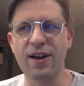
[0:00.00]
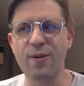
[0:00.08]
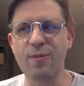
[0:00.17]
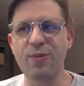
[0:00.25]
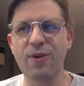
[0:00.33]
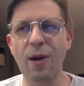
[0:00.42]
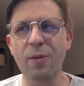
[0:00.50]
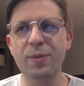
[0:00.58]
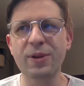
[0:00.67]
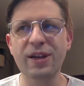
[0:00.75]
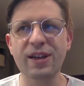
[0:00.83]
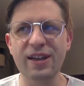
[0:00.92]

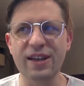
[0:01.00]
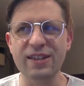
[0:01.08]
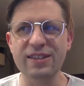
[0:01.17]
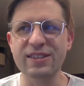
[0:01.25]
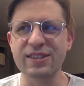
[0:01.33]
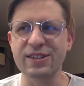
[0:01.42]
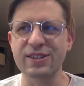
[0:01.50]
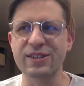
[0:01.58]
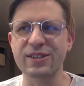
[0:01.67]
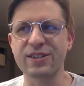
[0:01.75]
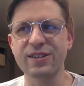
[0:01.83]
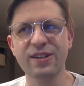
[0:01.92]
probably
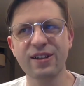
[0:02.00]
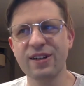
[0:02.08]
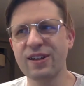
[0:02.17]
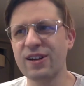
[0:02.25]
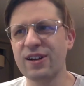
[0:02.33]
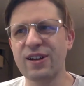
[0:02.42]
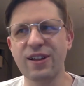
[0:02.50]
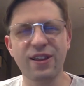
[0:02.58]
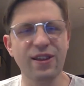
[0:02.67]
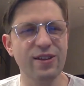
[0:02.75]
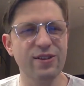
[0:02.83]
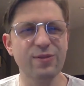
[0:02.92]
until
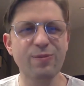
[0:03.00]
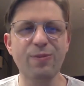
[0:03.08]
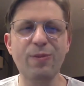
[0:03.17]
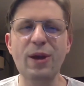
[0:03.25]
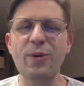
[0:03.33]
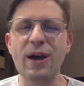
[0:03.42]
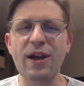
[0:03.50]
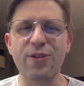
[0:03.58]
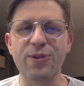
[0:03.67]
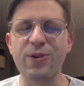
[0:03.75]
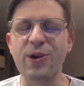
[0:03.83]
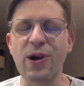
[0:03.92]
midway
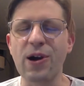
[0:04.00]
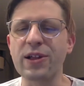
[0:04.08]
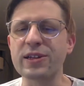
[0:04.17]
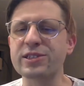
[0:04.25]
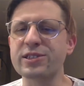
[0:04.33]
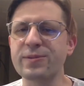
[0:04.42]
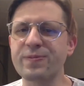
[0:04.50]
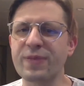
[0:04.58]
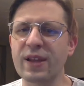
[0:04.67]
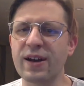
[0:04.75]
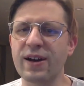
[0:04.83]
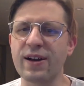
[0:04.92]
through college,
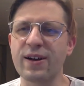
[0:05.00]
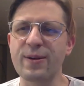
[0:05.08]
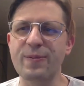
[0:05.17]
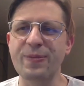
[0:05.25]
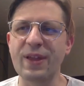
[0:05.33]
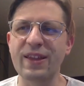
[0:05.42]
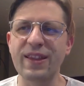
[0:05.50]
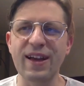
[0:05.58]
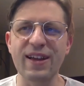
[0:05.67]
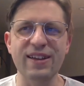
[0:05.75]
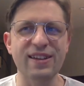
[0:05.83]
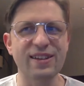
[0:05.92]
and
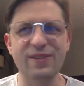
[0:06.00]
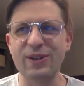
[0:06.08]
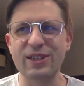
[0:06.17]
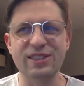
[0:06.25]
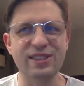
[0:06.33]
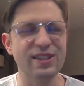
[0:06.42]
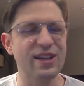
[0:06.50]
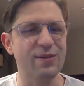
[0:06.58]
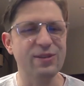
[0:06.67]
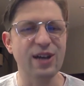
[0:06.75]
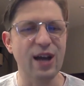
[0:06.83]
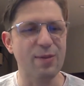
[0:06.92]
then we just didn't have
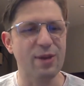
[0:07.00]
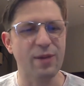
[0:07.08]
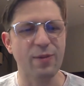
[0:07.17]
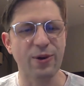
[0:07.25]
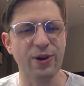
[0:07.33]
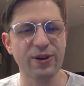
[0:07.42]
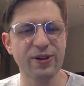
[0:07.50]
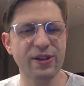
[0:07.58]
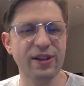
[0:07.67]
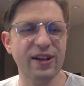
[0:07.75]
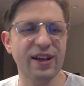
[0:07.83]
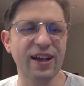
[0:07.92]
time anymore.
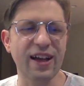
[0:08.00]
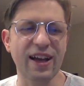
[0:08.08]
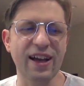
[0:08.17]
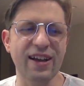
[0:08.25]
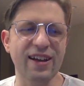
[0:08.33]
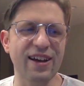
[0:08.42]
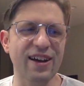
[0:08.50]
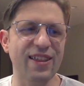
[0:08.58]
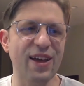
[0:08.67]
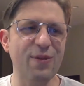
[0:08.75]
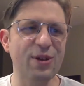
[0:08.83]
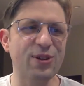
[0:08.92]
And
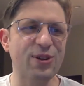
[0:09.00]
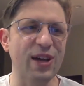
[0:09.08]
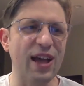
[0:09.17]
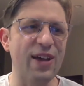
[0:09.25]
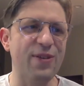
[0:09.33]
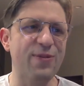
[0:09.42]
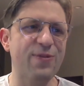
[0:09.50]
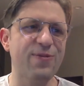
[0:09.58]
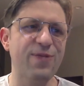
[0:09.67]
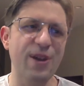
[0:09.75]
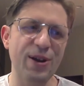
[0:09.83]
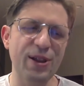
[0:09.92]
then we took a
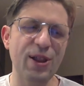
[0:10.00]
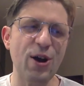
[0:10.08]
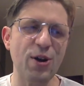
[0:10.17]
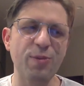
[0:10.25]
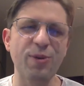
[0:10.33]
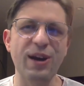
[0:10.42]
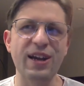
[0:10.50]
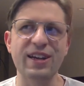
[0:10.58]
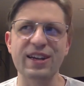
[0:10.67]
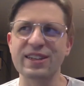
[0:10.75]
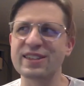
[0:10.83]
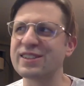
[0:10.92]
very long break
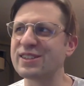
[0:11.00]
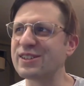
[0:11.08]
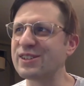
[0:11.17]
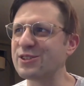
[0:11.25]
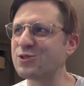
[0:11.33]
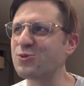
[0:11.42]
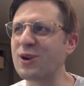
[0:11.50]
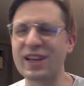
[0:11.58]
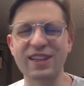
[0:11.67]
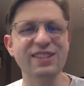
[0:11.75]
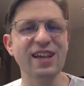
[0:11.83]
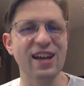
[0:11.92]
until
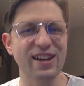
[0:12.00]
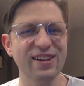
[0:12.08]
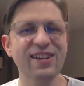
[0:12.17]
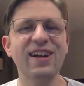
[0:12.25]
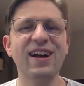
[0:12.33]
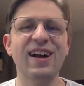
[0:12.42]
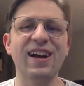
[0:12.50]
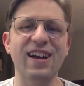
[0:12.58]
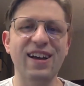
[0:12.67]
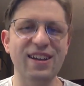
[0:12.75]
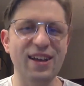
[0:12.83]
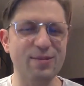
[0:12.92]
2010,
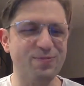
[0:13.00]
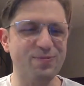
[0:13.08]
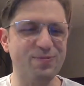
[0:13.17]
and then